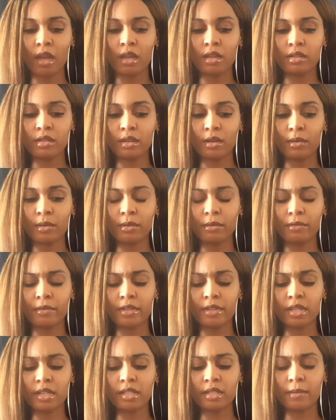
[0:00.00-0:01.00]
So with
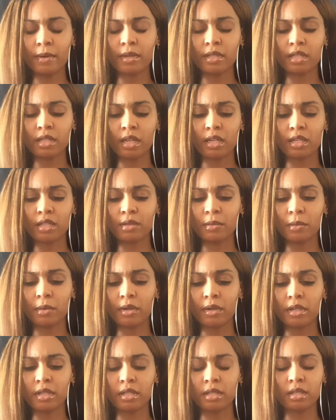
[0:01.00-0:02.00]
reverse Ace of Wands, Knight of
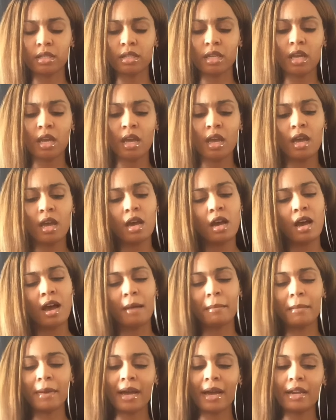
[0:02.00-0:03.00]
Swords,
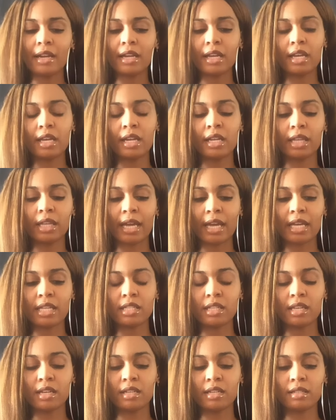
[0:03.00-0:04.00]
I'm kind of getting, like I
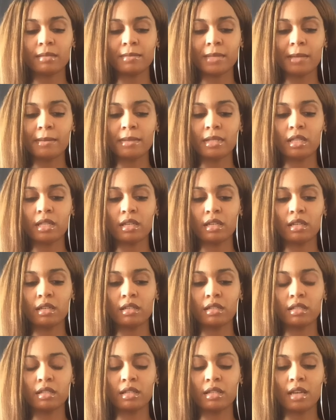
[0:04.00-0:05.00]
said, sometimes the
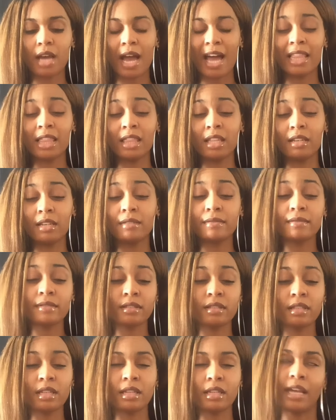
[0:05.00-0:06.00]
I love,
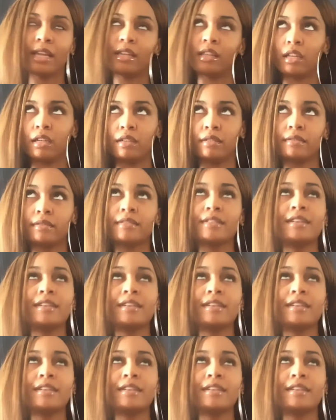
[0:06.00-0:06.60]
not love,